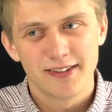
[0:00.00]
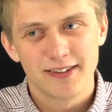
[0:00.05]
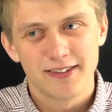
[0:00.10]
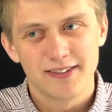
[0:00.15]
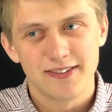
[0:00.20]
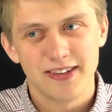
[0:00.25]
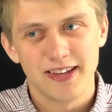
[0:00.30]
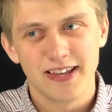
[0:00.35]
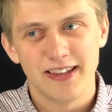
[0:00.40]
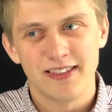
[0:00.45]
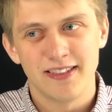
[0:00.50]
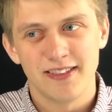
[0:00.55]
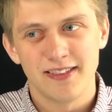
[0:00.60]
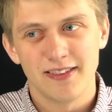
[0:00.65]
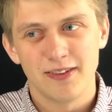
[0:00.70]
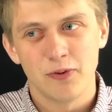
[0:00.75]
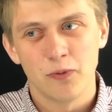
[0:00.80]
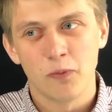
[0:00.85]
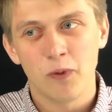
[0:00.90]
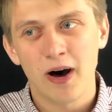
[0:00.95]
See, and
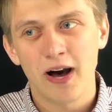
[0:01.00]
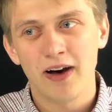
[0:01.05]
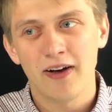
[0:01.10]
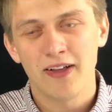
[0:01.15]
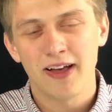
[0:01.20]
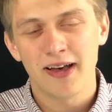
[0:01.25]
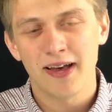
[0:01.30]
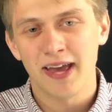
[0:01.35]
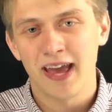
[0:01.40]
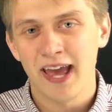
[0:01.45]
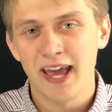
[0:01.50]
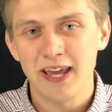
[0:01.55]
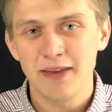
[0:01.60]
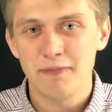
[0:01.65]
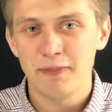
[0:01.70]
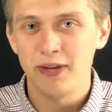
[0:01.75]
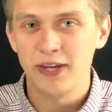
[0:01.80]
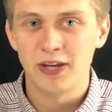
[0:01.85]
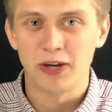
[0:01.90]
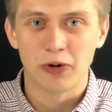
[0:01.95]
while I hate
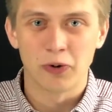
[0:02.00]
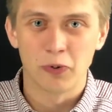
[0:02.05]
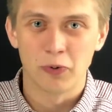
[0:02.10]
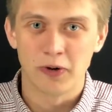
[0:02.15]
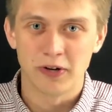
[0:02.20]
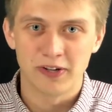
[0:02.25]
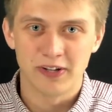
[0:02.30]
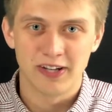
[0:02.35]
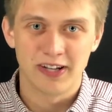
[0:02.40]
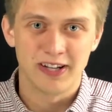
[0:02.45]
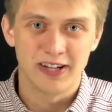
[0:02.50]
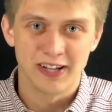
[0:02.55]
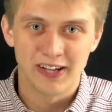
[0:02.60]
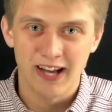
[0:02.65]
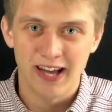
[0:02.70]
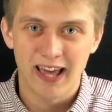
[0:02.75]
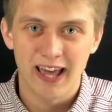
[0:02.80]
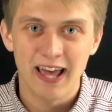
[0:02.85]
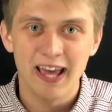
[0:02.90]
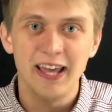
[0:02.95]
being quarantined and
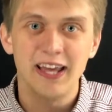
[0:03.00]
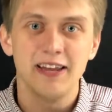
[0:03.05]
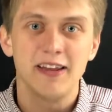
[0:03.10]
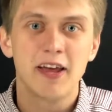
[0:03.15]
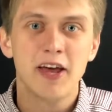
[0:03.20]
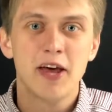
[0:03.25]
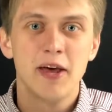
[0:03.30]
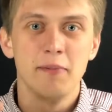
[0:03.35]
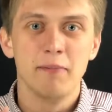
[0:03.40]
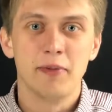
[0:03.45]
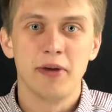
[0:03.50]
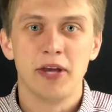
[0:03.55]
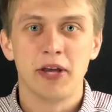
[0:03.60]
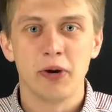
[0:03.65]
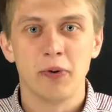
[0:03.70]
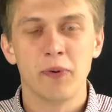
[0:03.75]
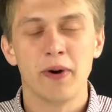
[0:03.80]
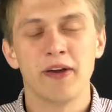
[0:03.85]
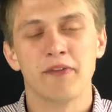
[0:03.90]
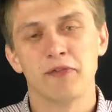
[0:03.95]
I hate being
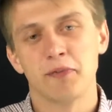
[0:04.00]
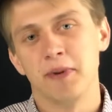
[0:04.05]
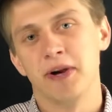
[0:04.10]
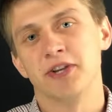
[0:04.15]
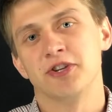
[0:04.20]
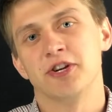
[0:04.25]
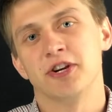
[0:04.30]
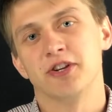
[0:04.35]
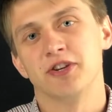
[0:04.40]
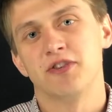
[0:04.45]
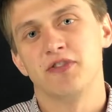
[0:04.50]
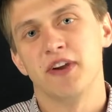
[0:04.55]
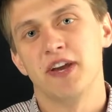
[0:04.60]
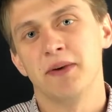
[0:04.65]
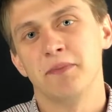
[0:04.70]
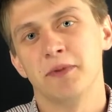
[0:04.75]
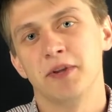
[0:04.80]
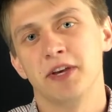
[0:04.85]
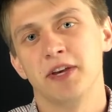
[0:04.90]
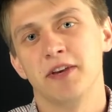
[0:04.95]
away from my church family,